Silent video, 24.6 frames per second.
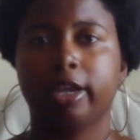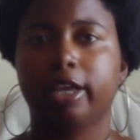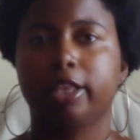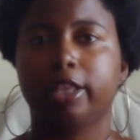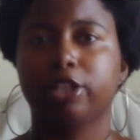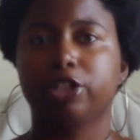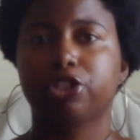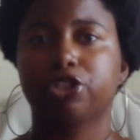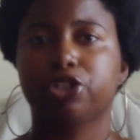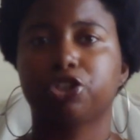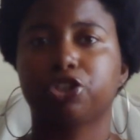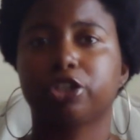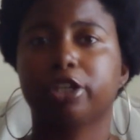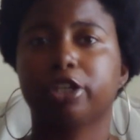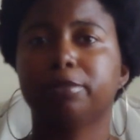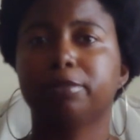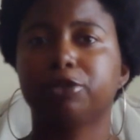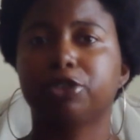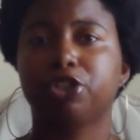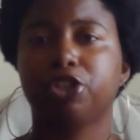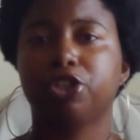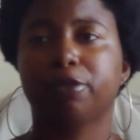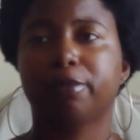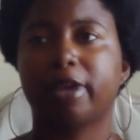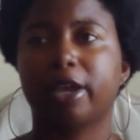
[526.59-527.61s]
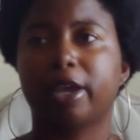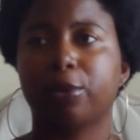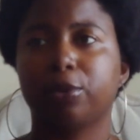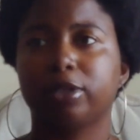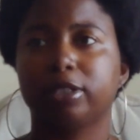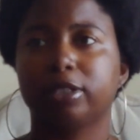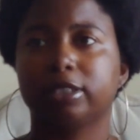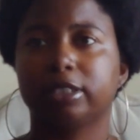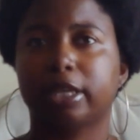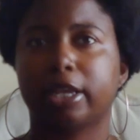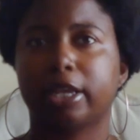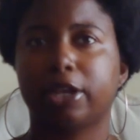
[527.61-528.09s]
In the description, you might
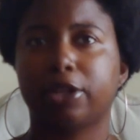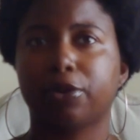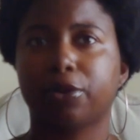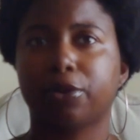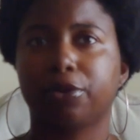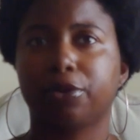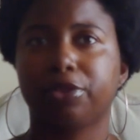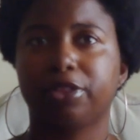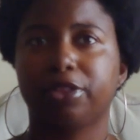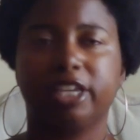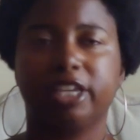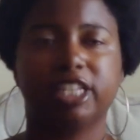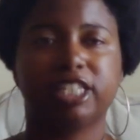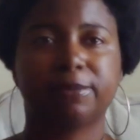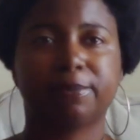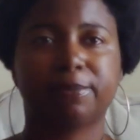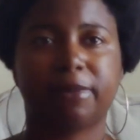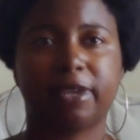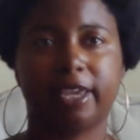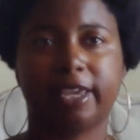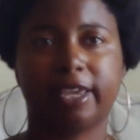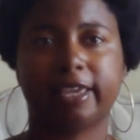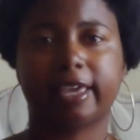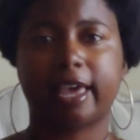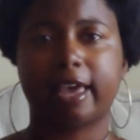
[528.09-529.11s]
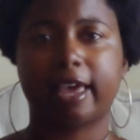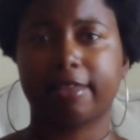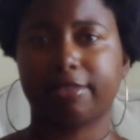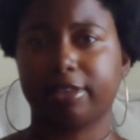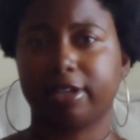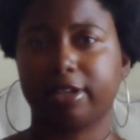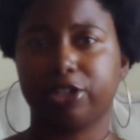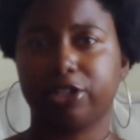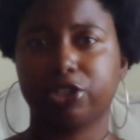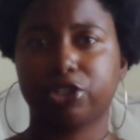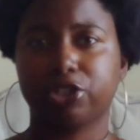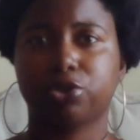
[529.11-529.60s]
want to say, these pink
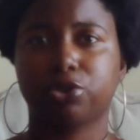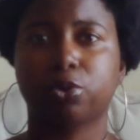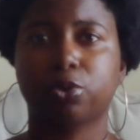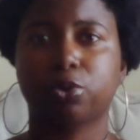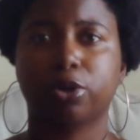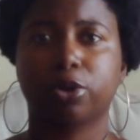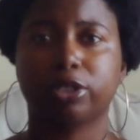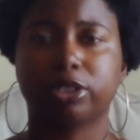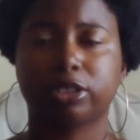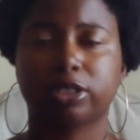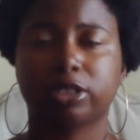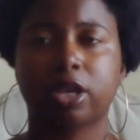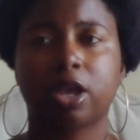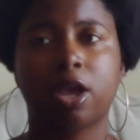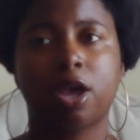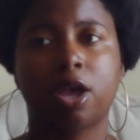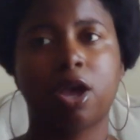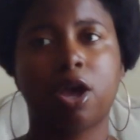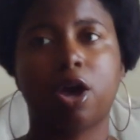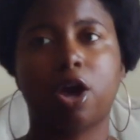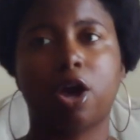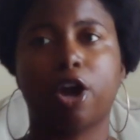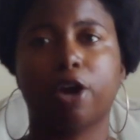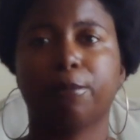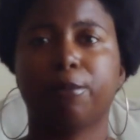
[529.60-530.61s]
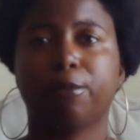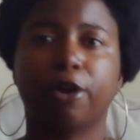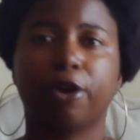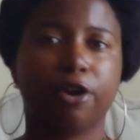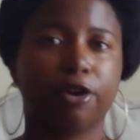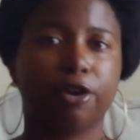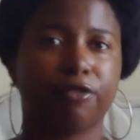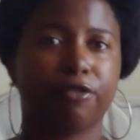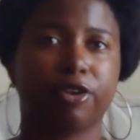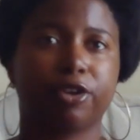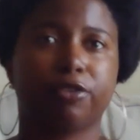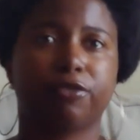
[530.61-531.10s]
athletic shorts are
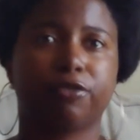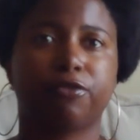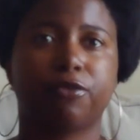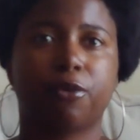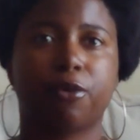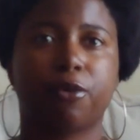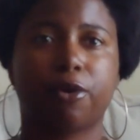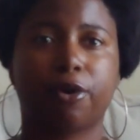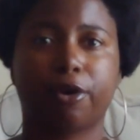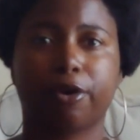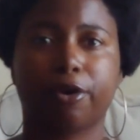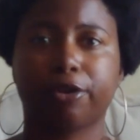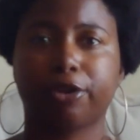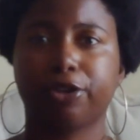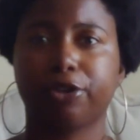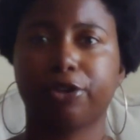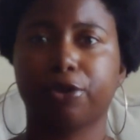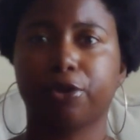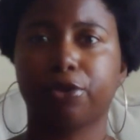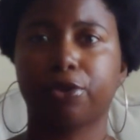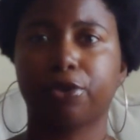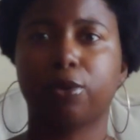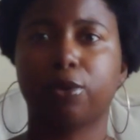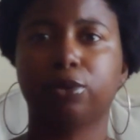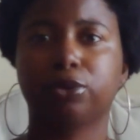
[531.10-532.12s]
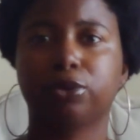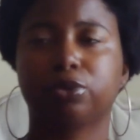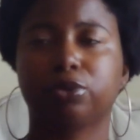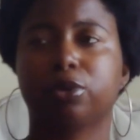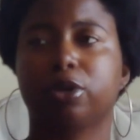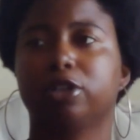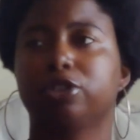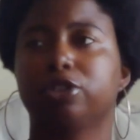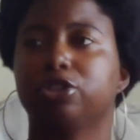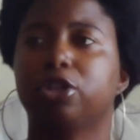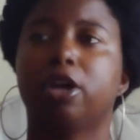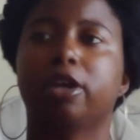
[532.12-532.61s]
perfect for, those who
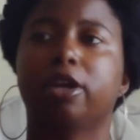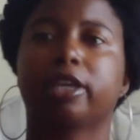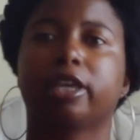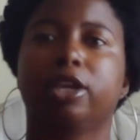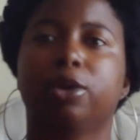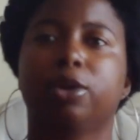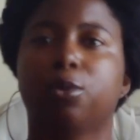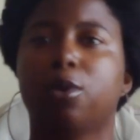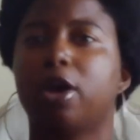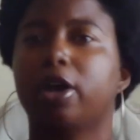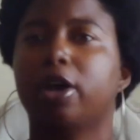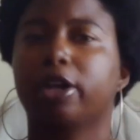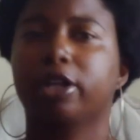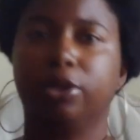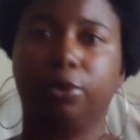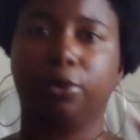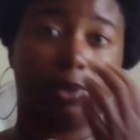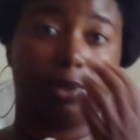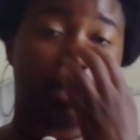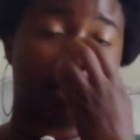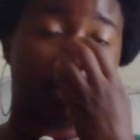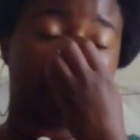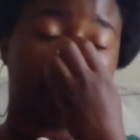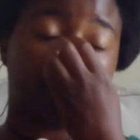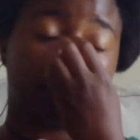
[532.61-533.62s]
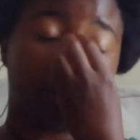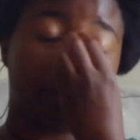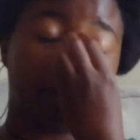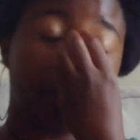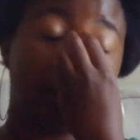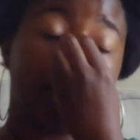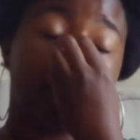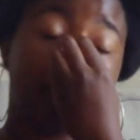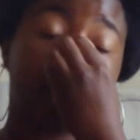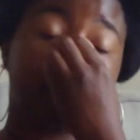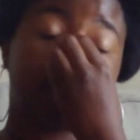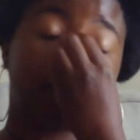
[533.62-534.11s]
are jogging, walking, or whatever.
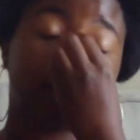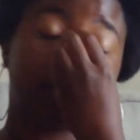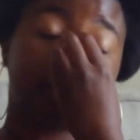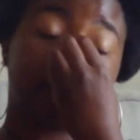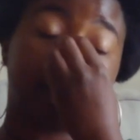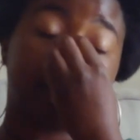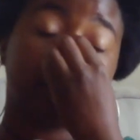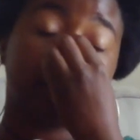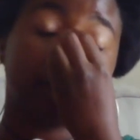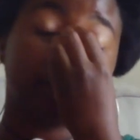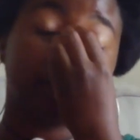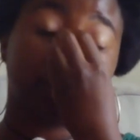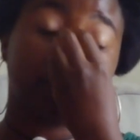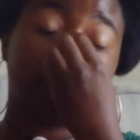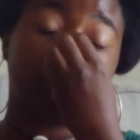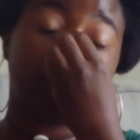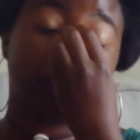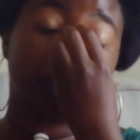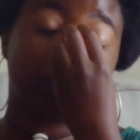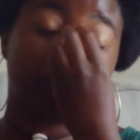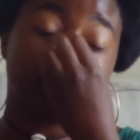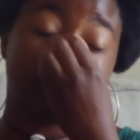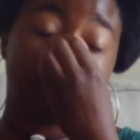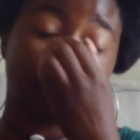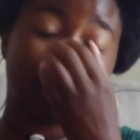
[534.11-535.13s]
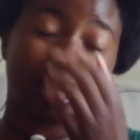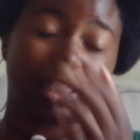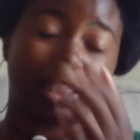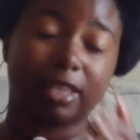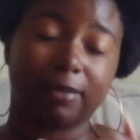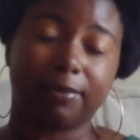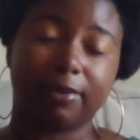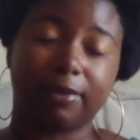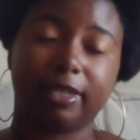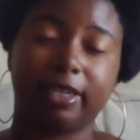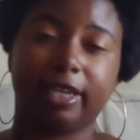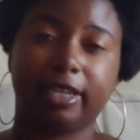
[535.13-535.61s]
But it's best to use it at
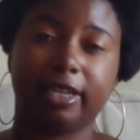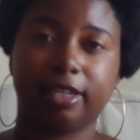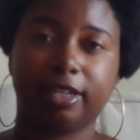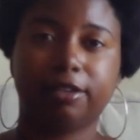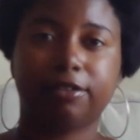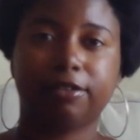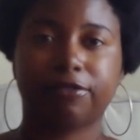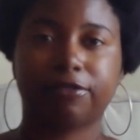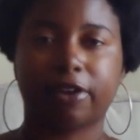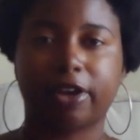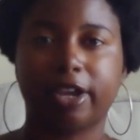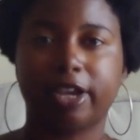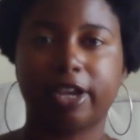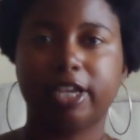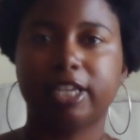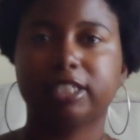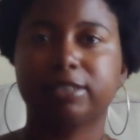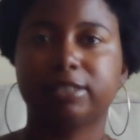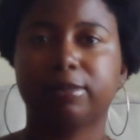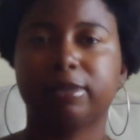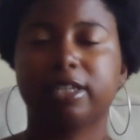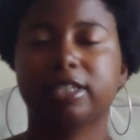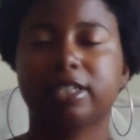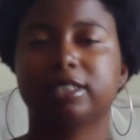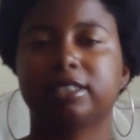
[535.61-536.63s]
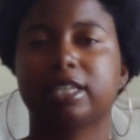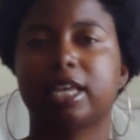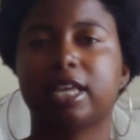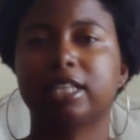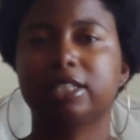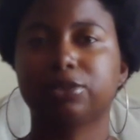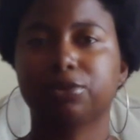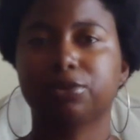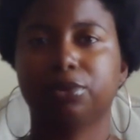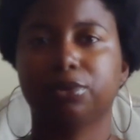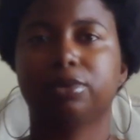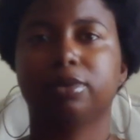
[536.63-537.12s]
the beginning phrase, because
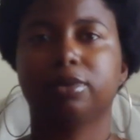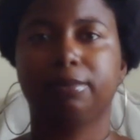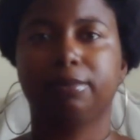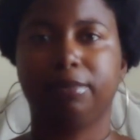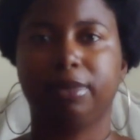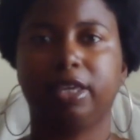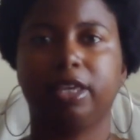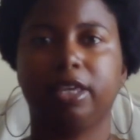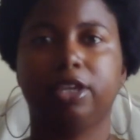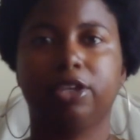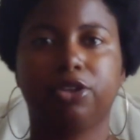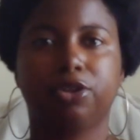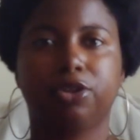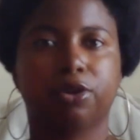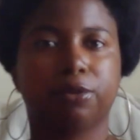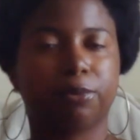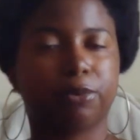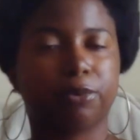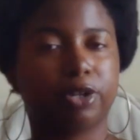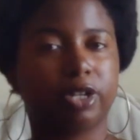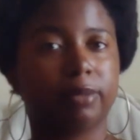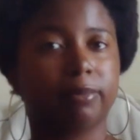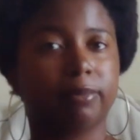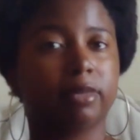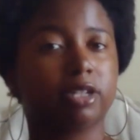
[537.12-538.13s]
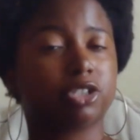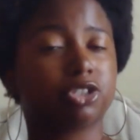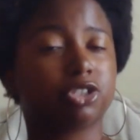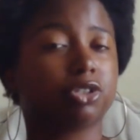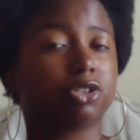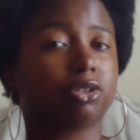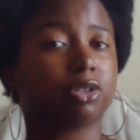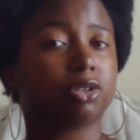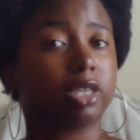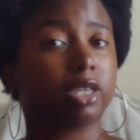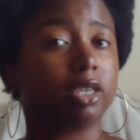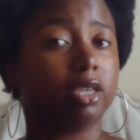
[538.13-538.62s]
that's going to be your pretty much
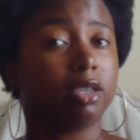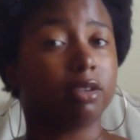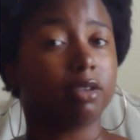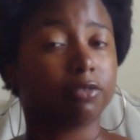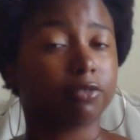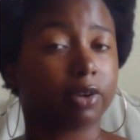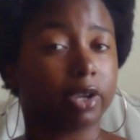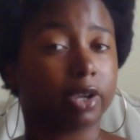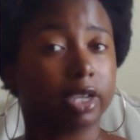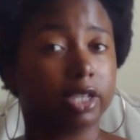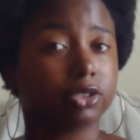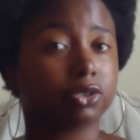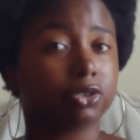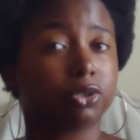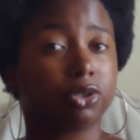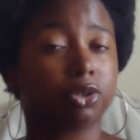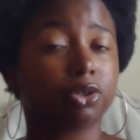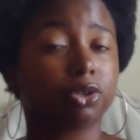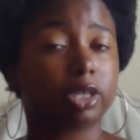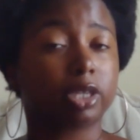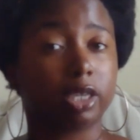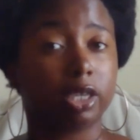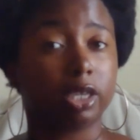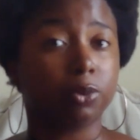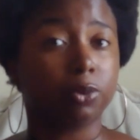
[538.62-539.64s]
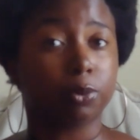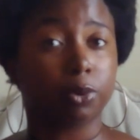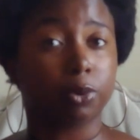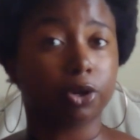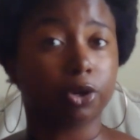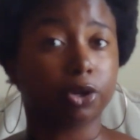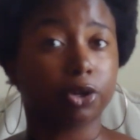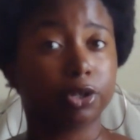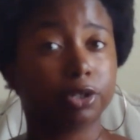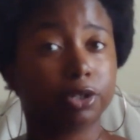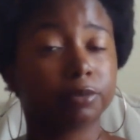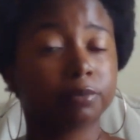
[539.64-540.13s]
your key phrase or your
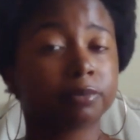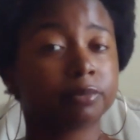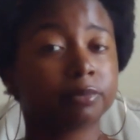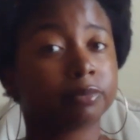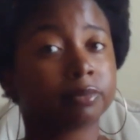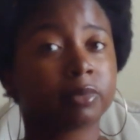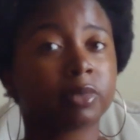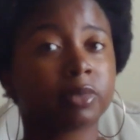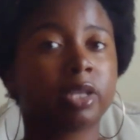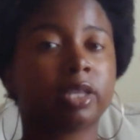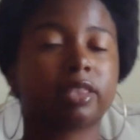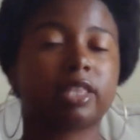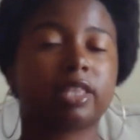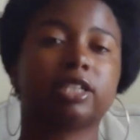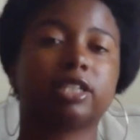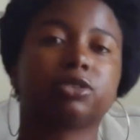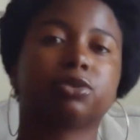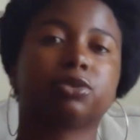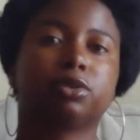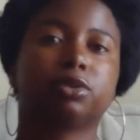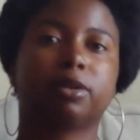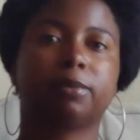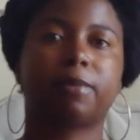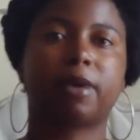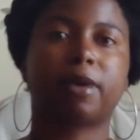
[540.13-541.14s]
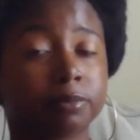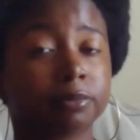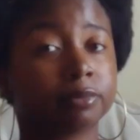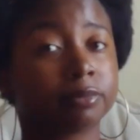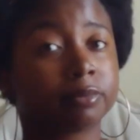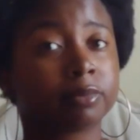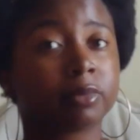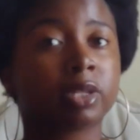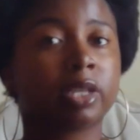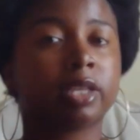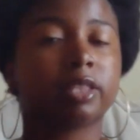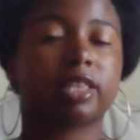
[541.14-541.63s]
keyword that's going
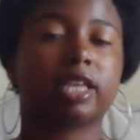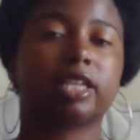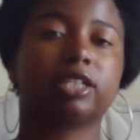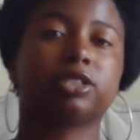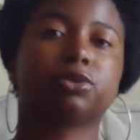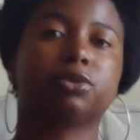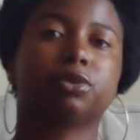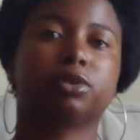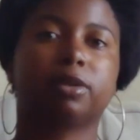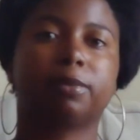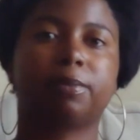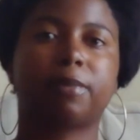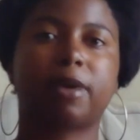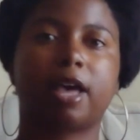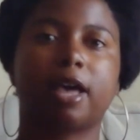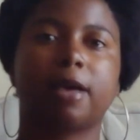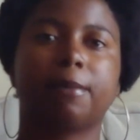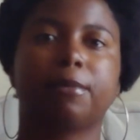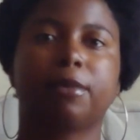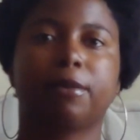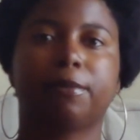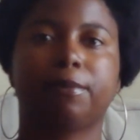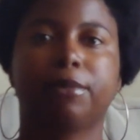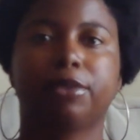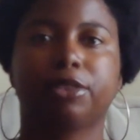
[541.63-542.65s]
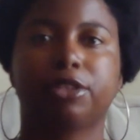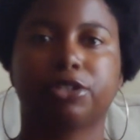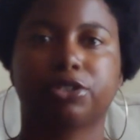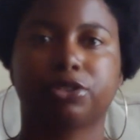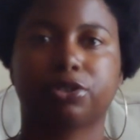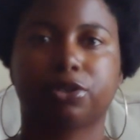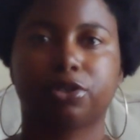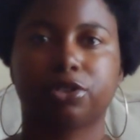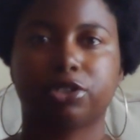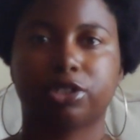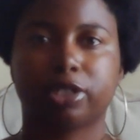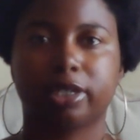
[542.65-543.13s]
to pop up in the
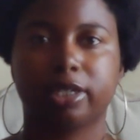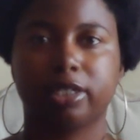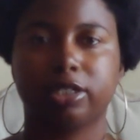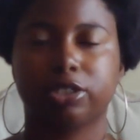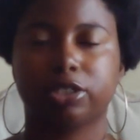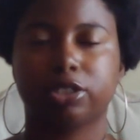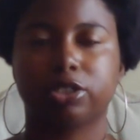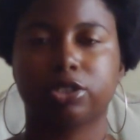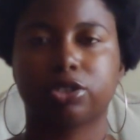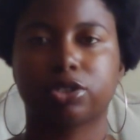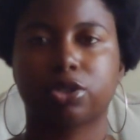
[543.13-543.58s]
search engine. So